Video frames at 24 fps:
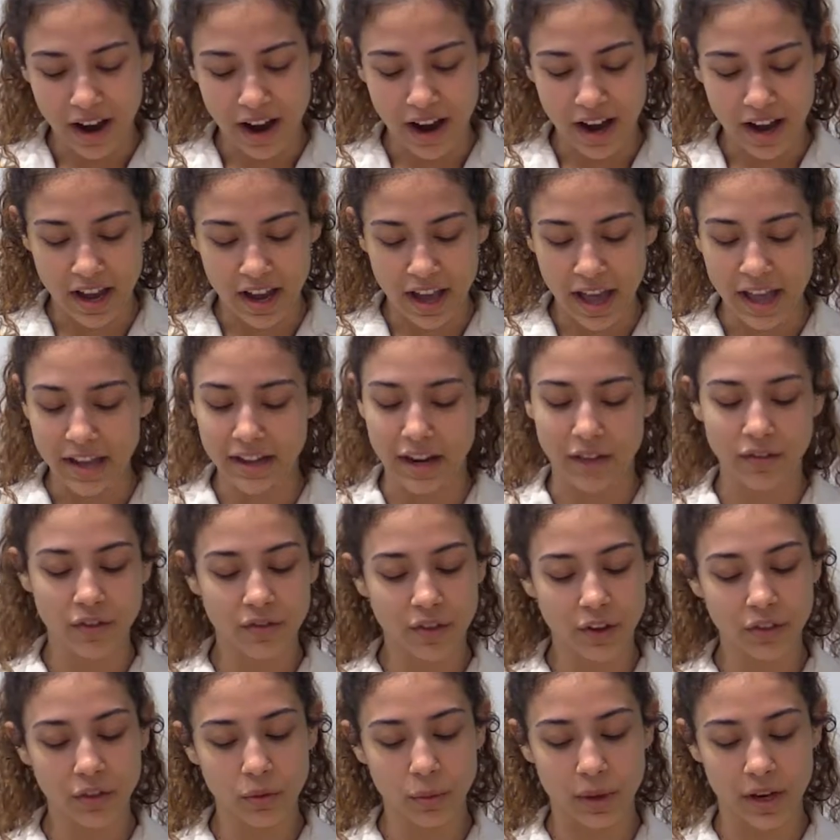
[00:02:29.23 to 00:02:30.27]
I had never
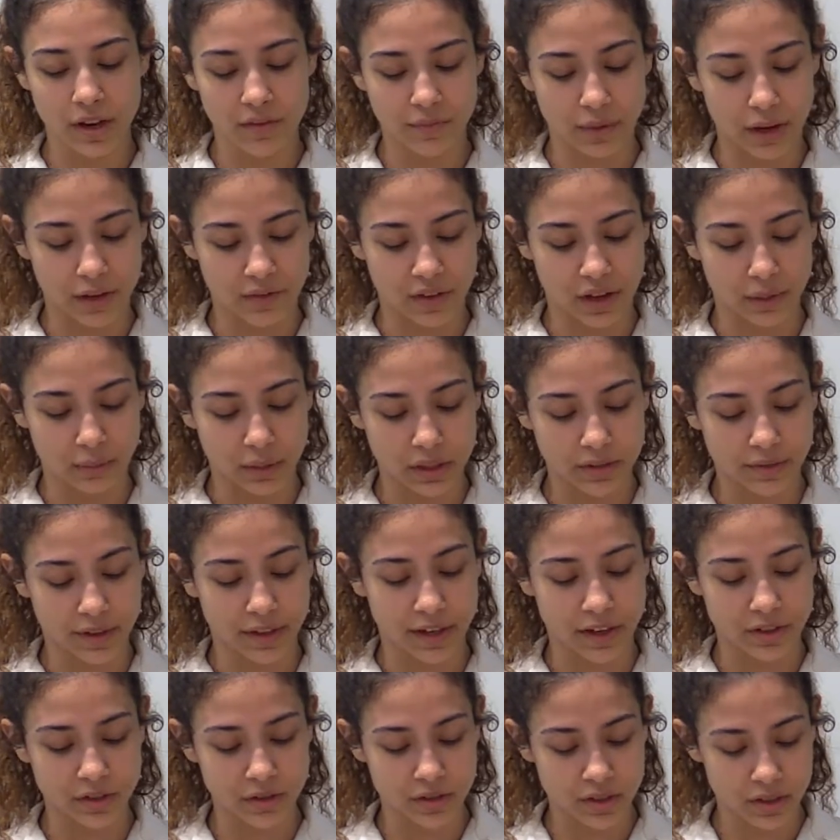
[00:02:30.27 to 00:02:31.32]
felt the weight of my family's
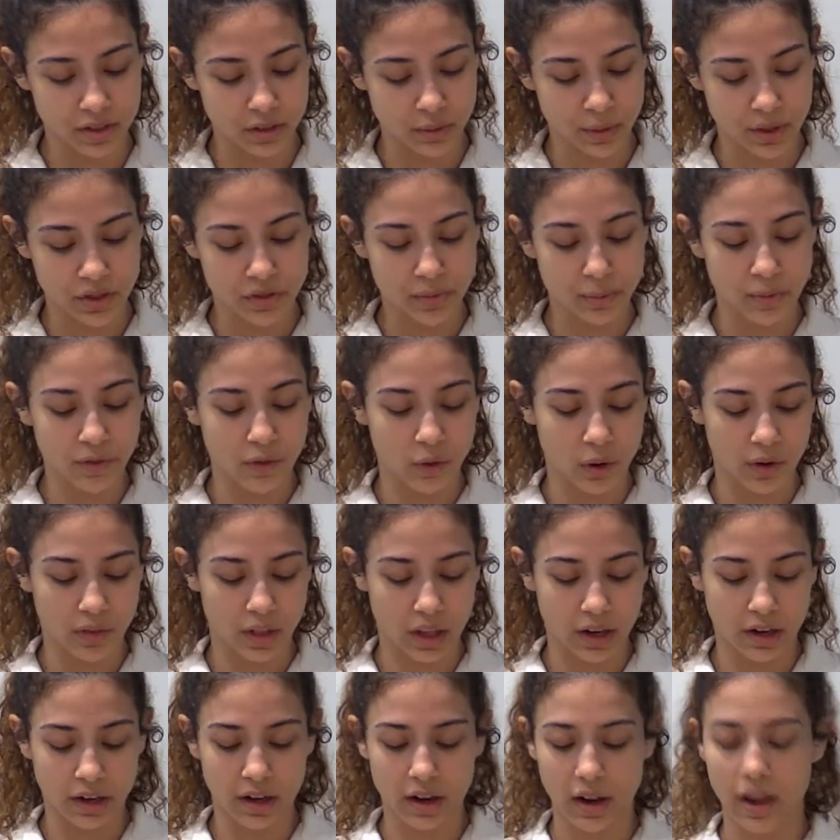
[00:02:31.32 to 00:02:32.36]
financial situation before
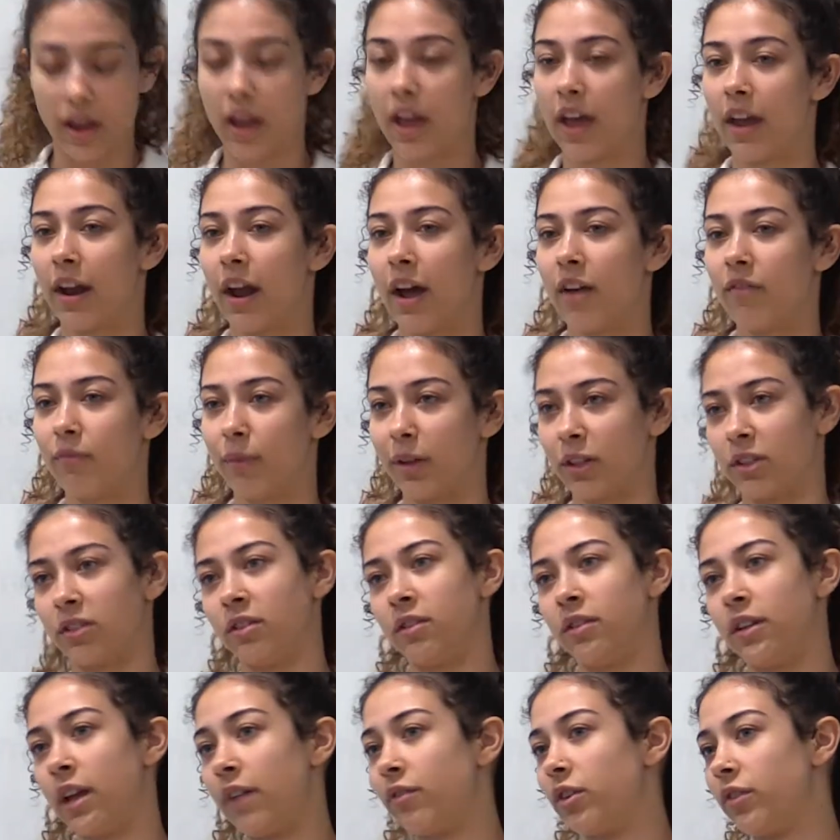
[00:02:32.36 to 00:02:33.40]
then, and I
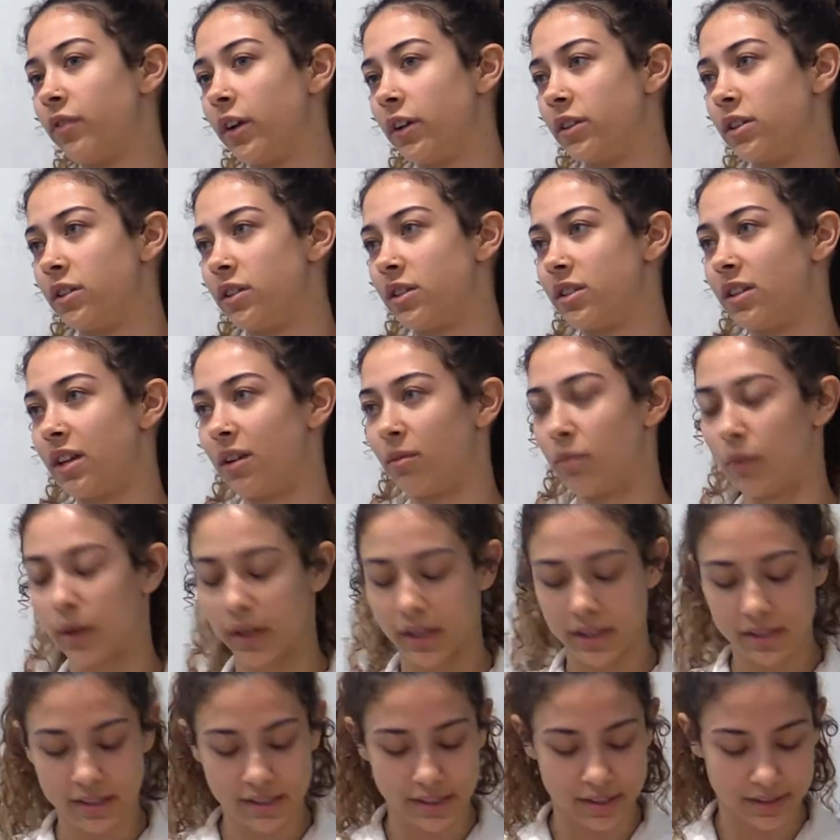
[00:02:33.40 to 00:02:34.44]
have never felt it the same
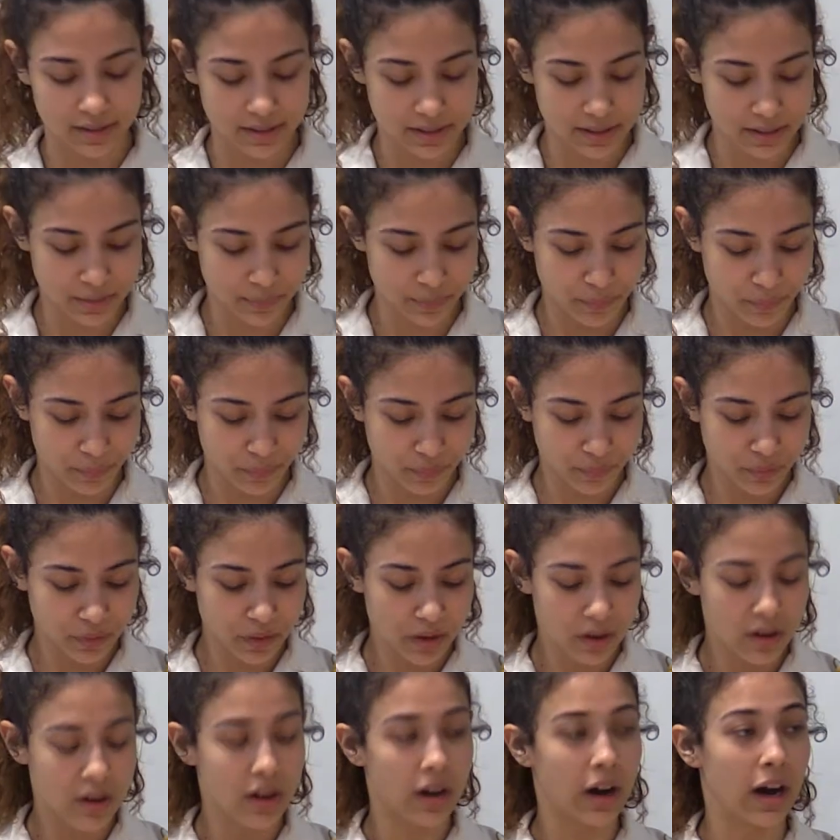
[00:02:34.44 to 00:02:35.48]
way since.
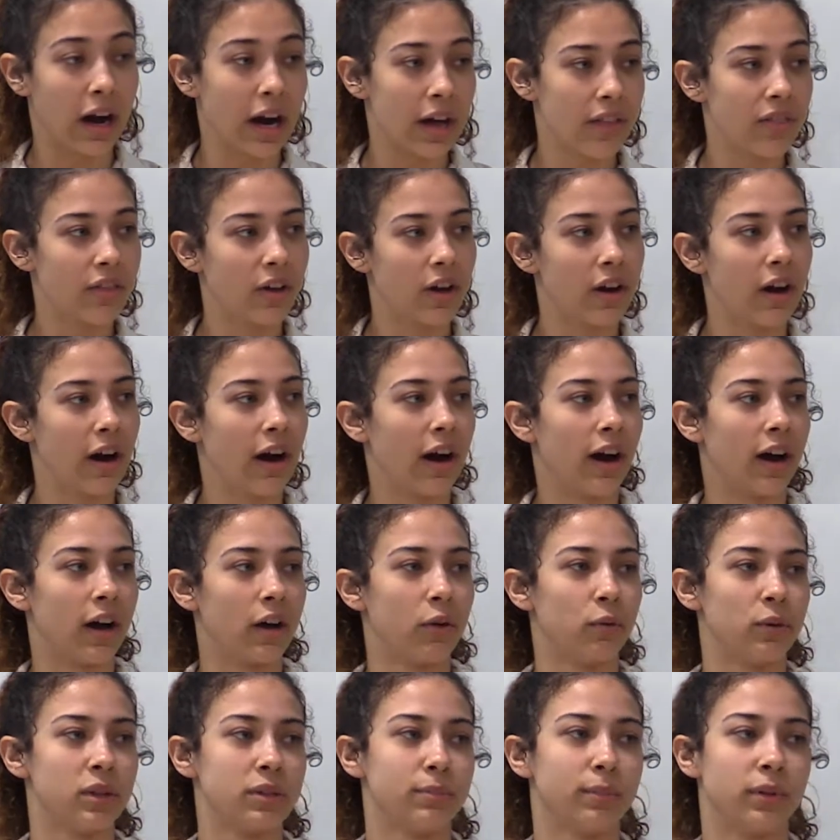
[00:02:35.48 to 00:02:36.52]
I thought
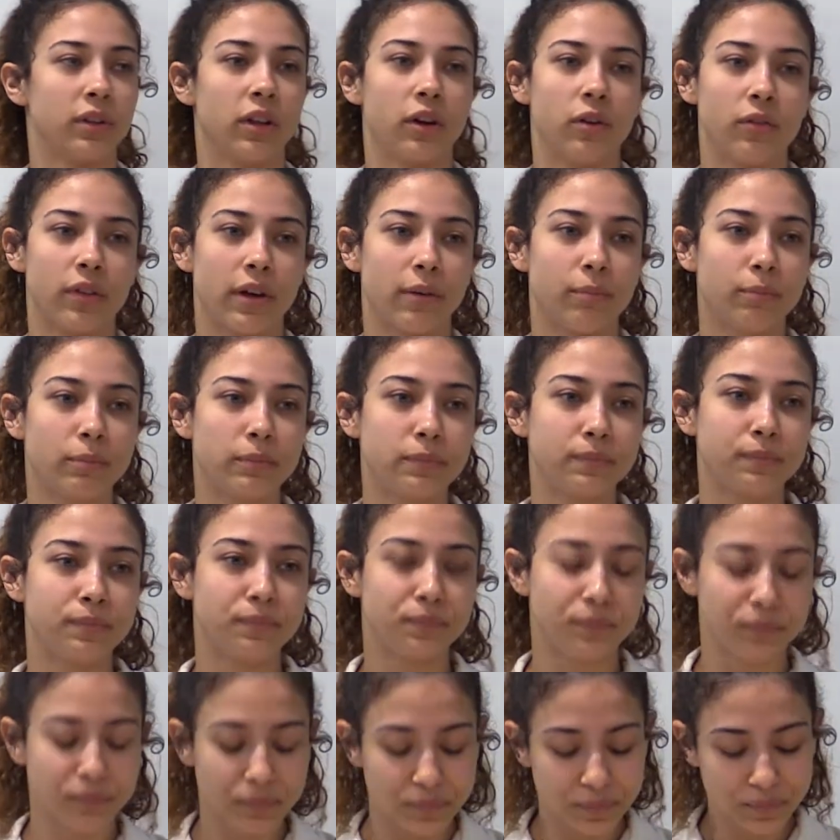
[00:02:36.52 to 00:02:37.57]
I was below them.
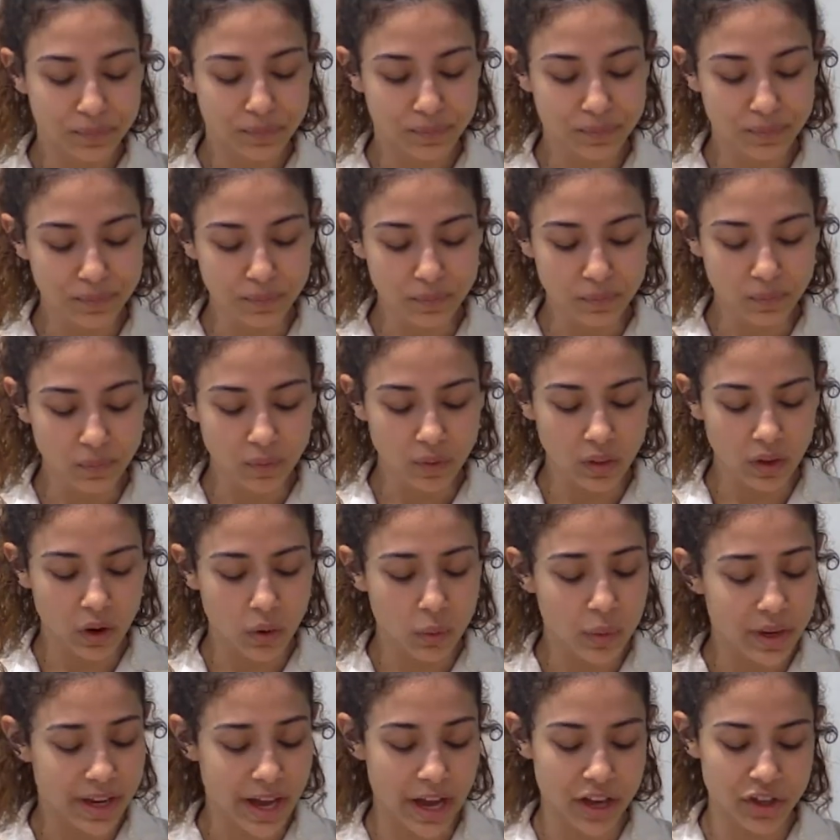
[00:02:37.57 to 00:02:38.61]

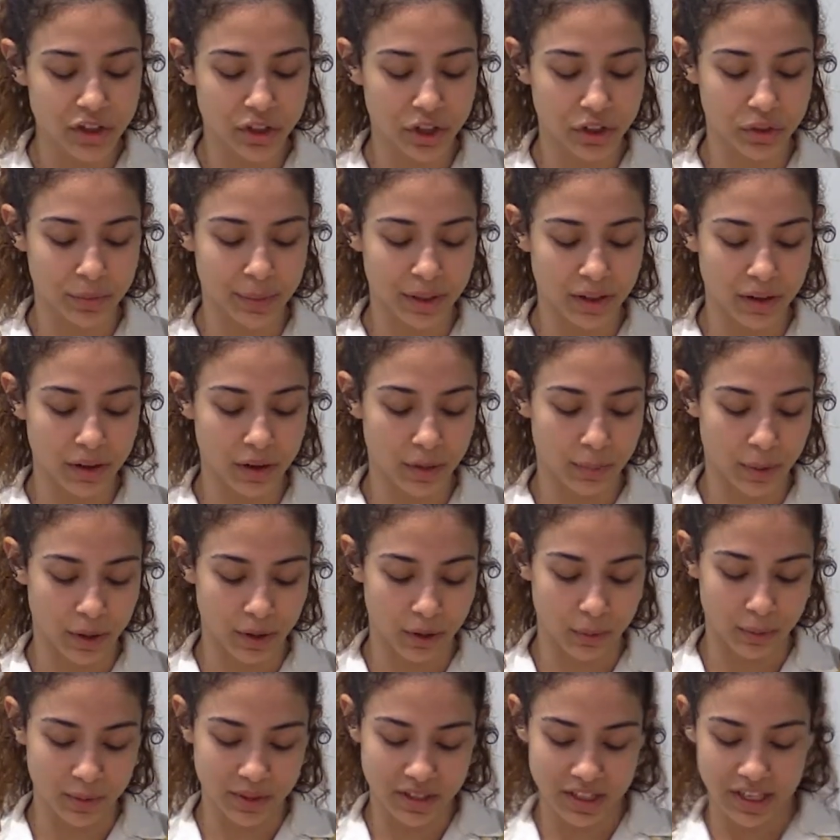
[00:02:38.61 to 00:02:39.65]
We cast judgment
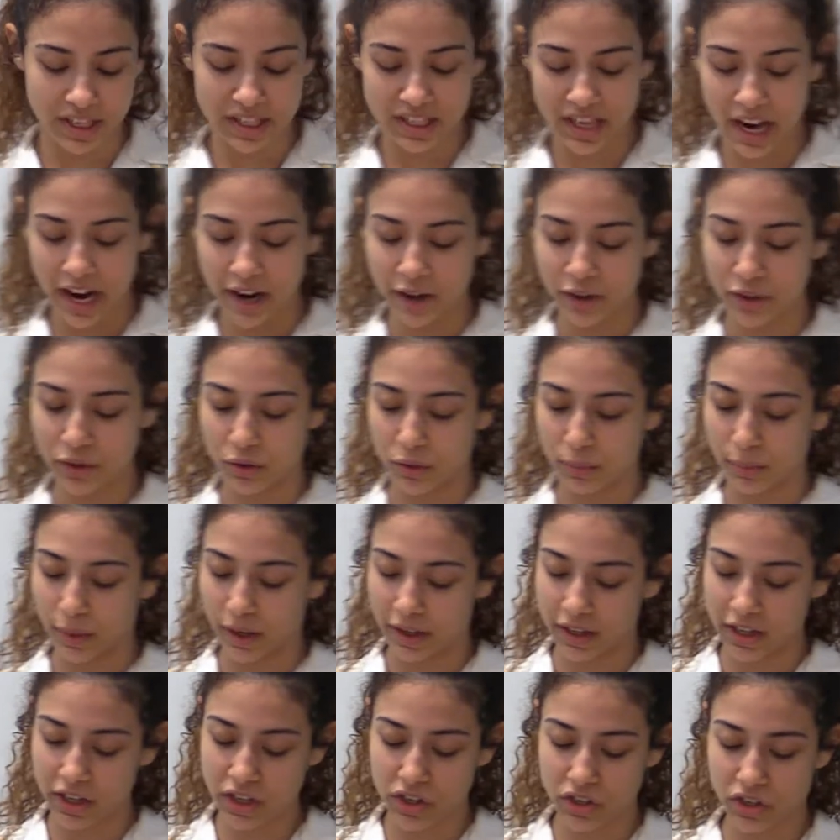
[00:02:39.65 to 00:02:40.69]
upon almost the entire student
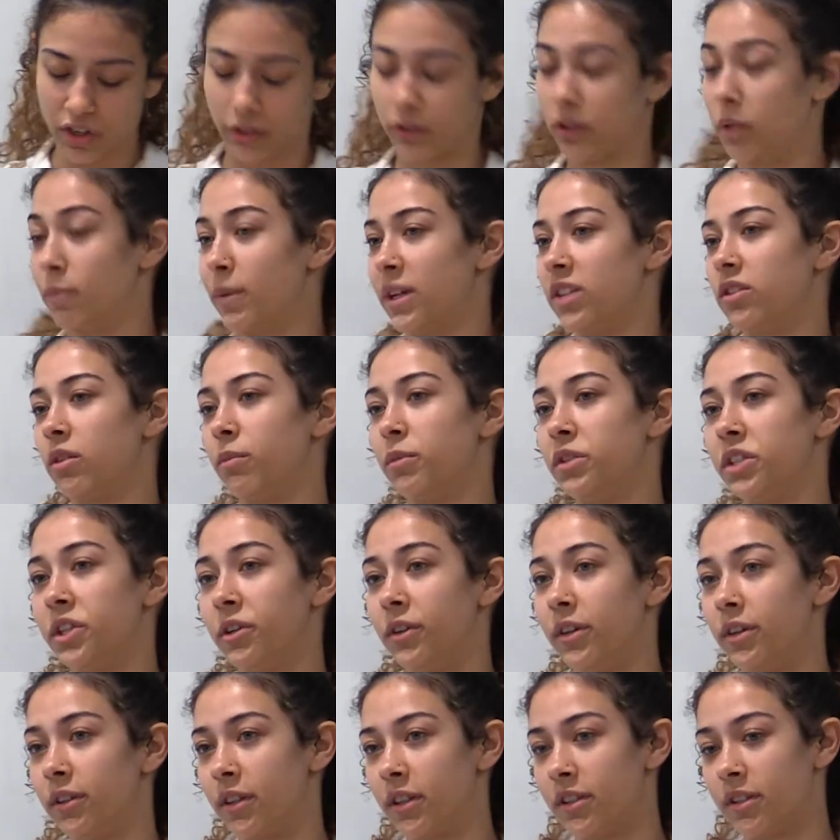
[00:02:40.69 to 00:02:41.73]
body, generally based on
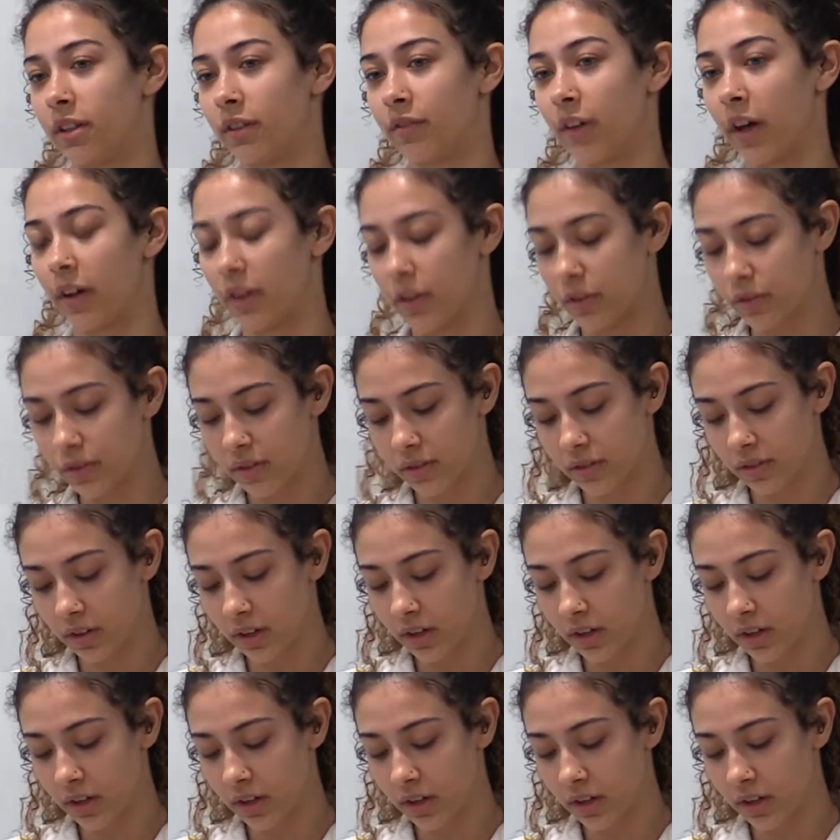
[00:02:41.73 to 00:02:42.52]
materialistic values.